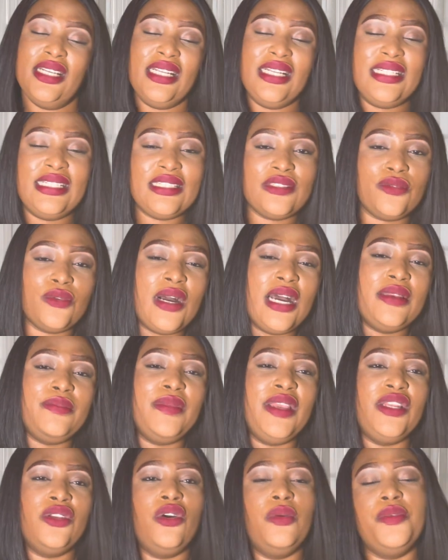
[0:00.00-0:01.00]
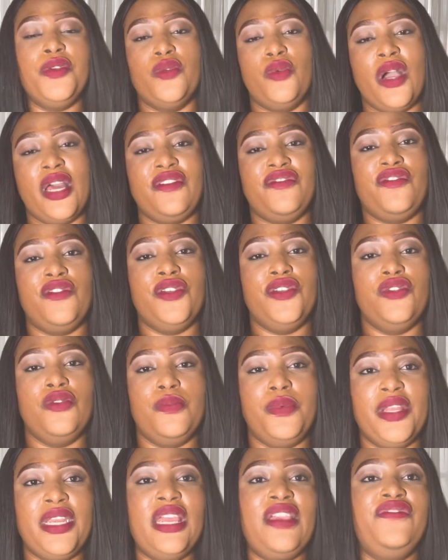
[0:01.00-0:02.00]
this one may not be one for you.
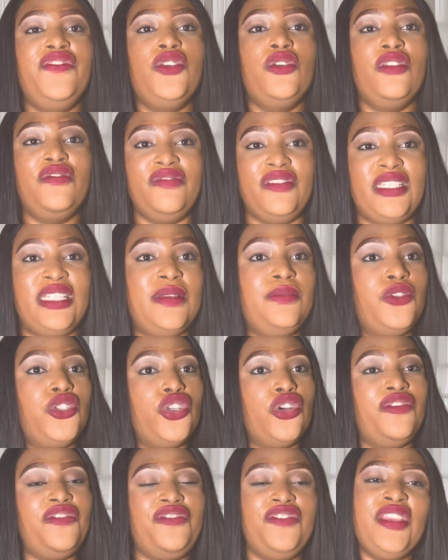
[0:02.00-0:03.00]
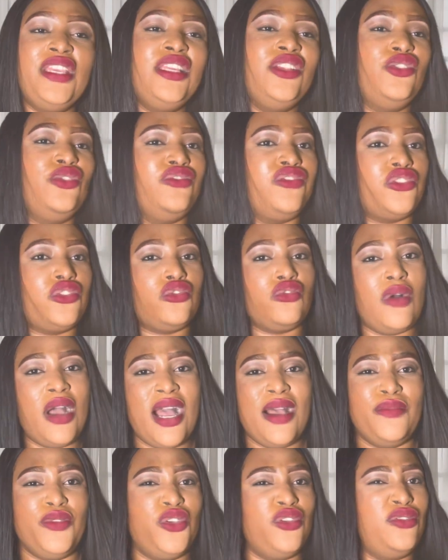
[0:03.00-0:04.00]
But if you have dipped your feet, you've
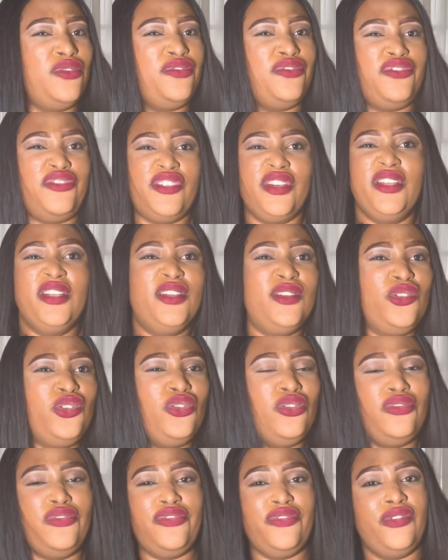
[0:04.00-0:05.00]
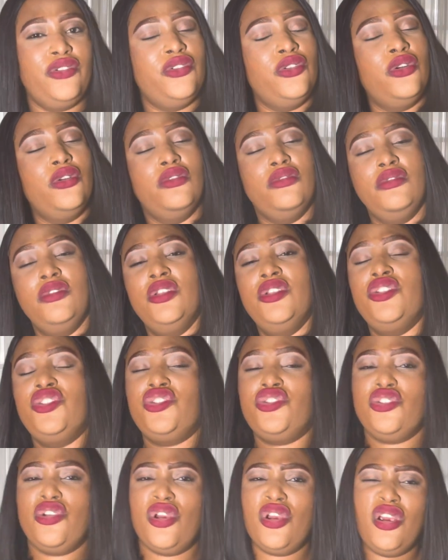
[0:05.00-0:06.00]
swam, you've you know,
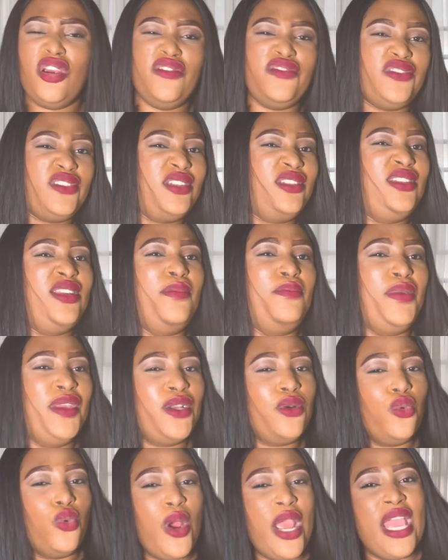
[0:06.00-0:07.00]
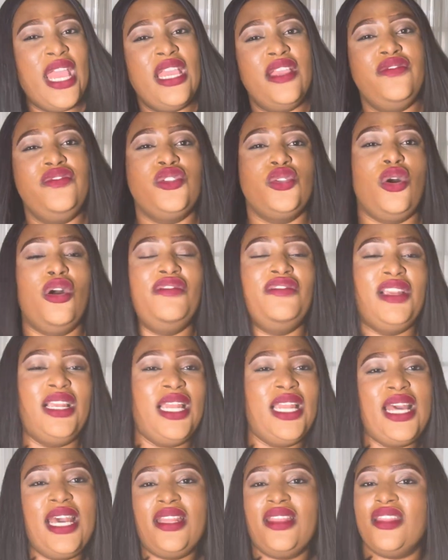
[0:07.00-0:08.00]
served the big waves of
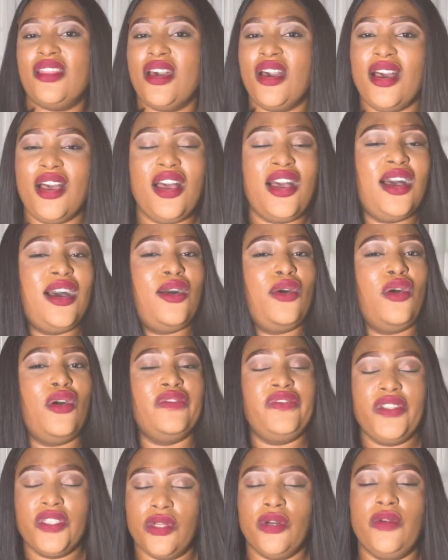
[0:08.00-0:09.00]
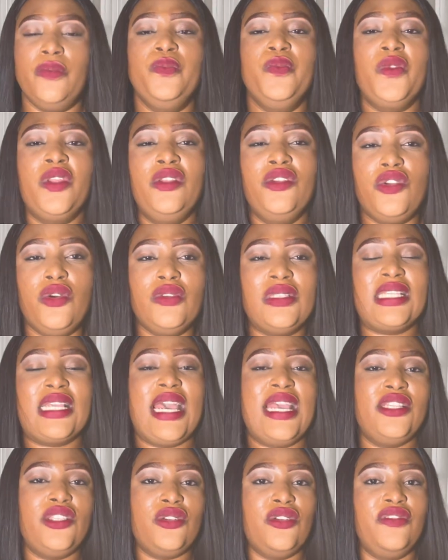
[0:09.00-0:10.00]
leather, of, you know, those
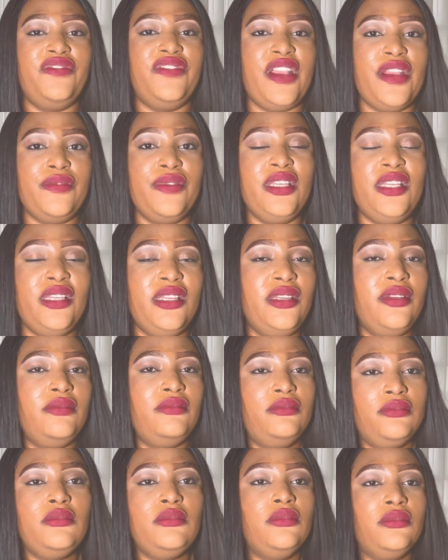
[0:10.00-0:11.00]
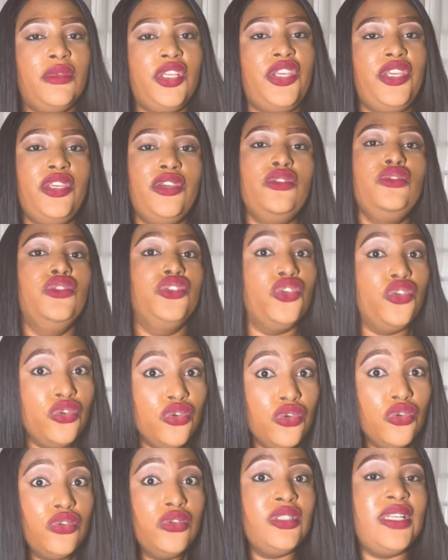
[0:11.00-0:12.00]
kinds of very huge
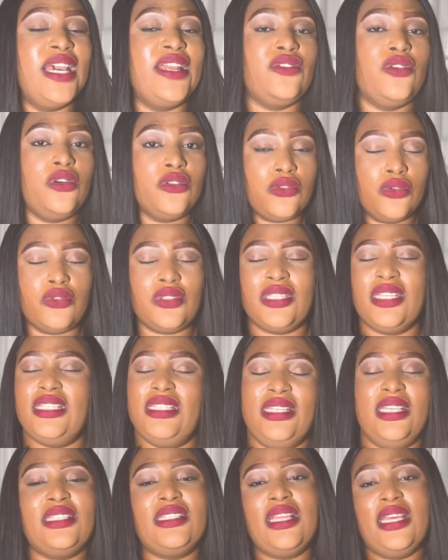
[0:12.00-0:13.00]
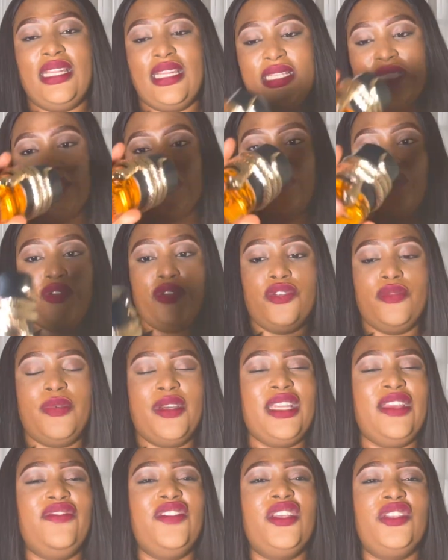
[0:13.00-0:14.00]
oud and all those things, yes, then this is for you. But
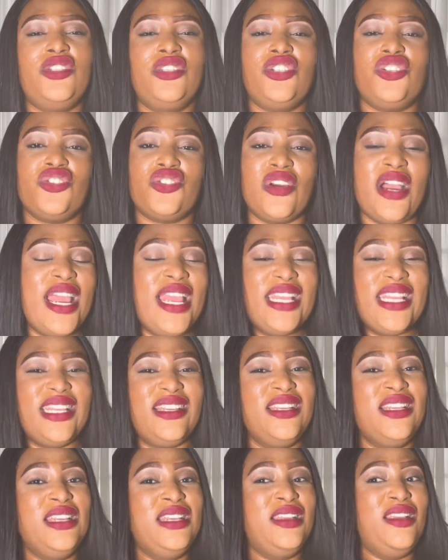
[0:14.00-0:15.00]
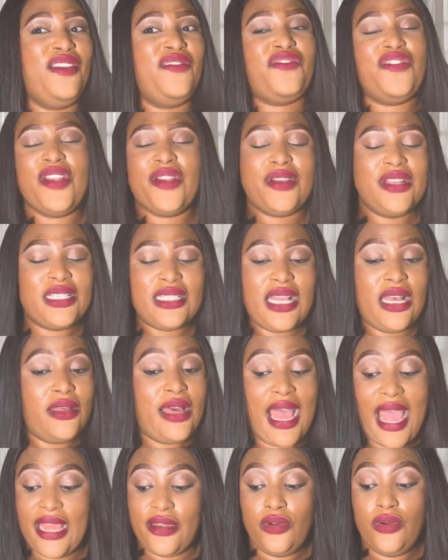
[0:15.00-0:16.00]
if you're just trying fragrance out,
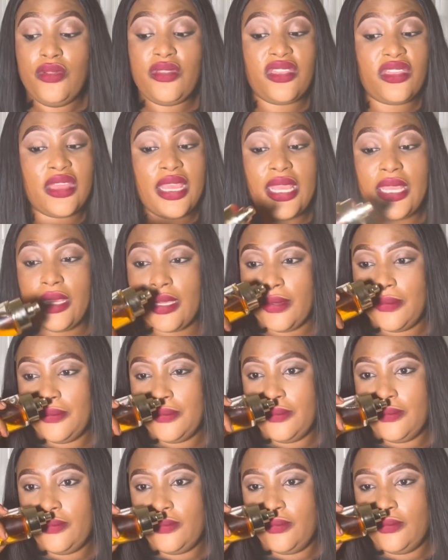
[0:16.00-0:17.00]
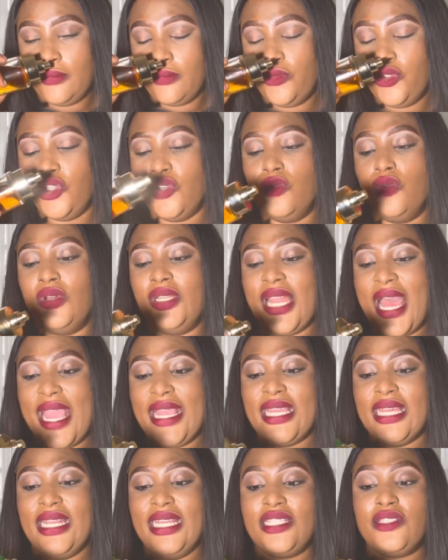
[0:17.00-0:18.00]
I don't think you will
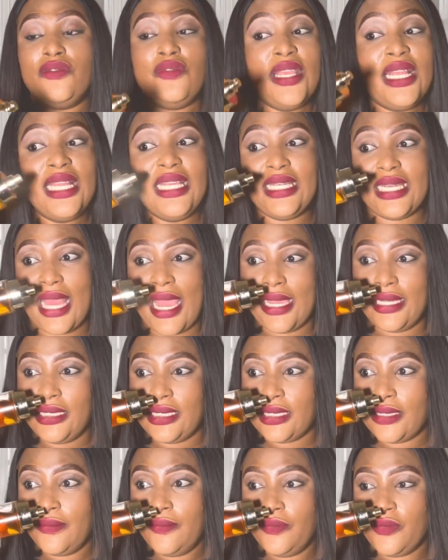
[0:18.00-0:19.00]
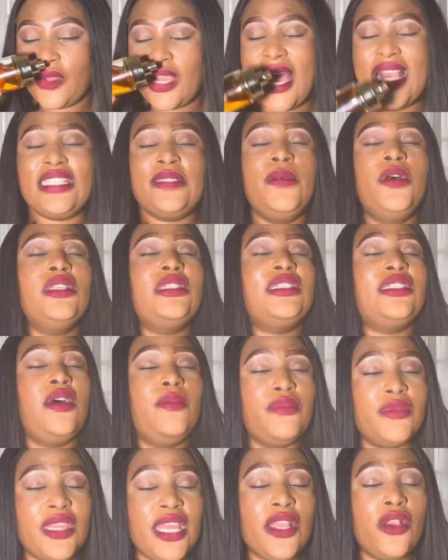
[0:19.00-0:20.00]
like it. It's really nice. I smell
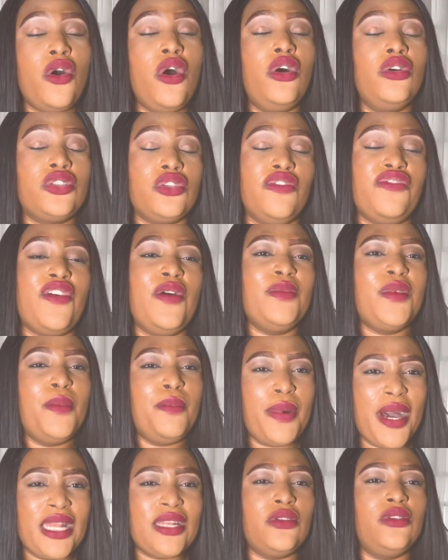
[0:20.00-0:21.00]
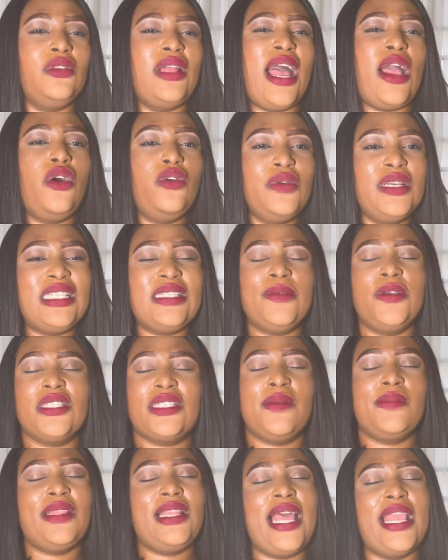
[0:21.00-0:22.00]
something also from the bottle. I always smell
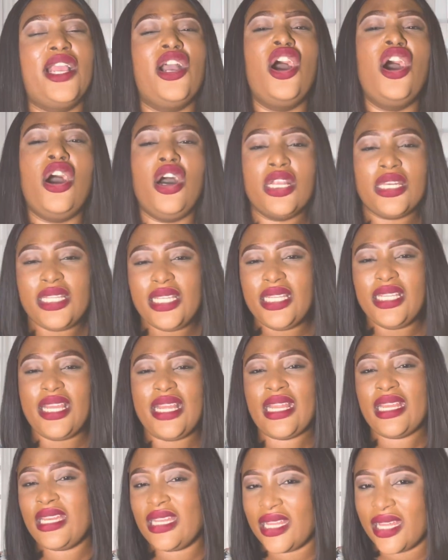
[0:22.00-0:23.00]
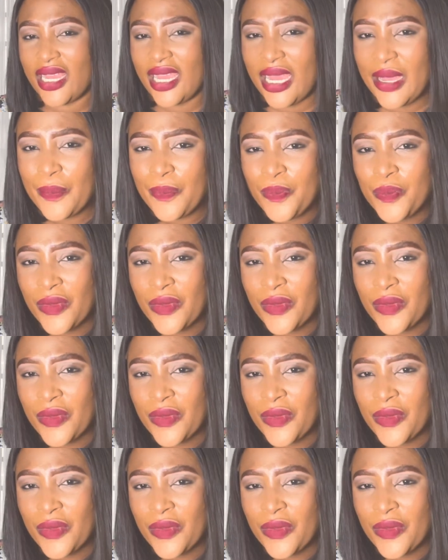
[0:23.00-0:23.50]
something like honey in there,